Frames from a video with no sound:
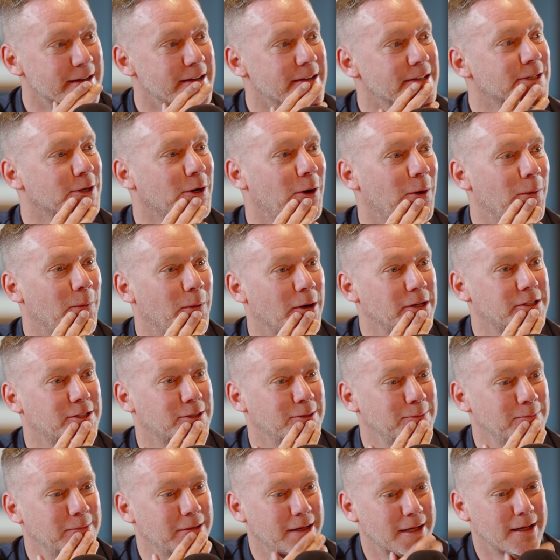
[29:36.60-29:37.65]
to go and watch
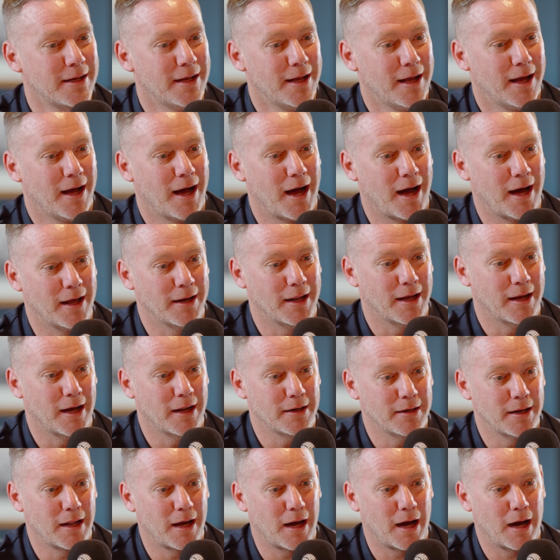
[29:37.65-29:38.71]
them.
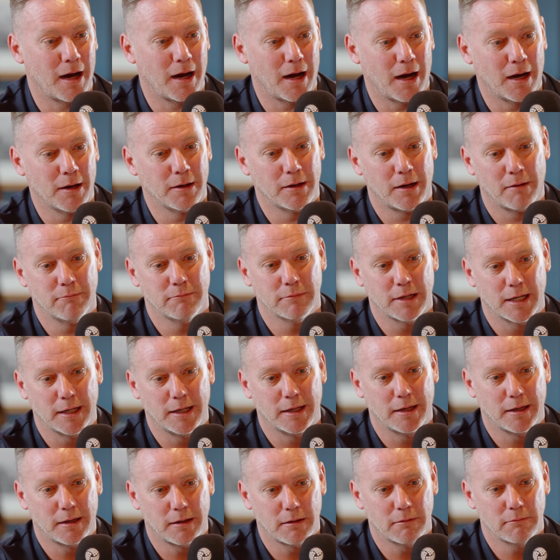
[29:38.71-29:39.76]
And I'm
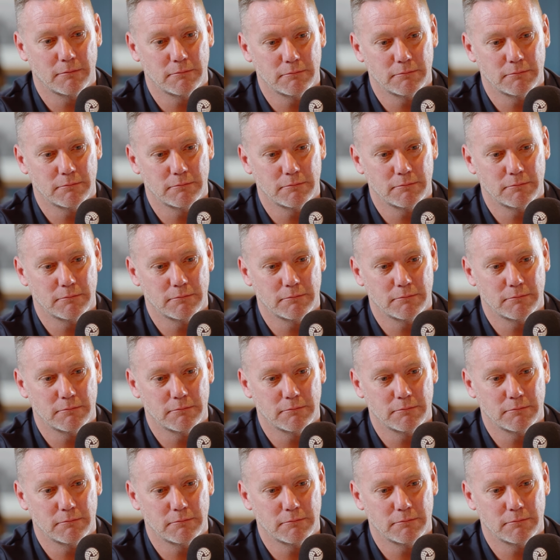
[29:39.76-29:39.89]
like,